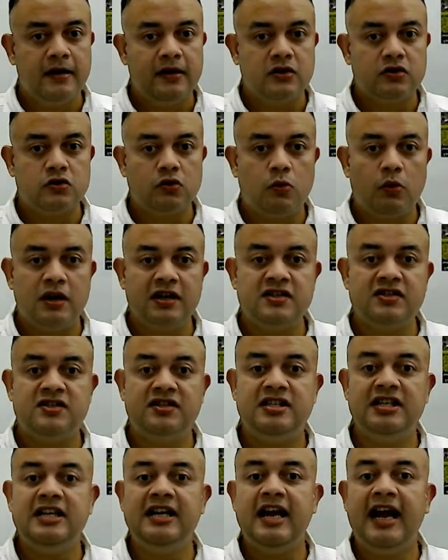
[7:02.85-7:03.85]
So what is
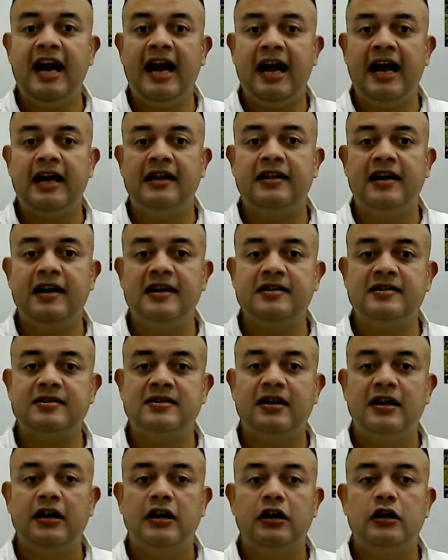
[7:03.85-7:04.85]
GAA? That is
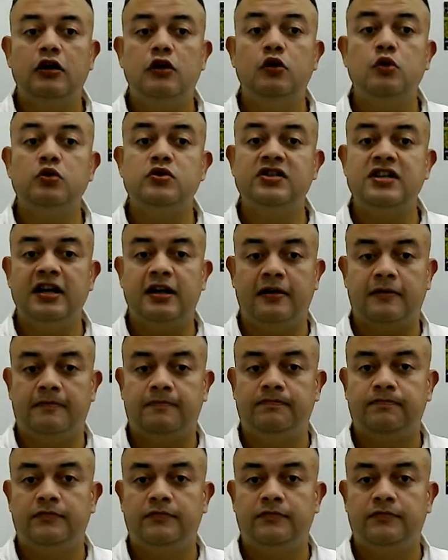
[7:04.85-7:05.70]
glucine.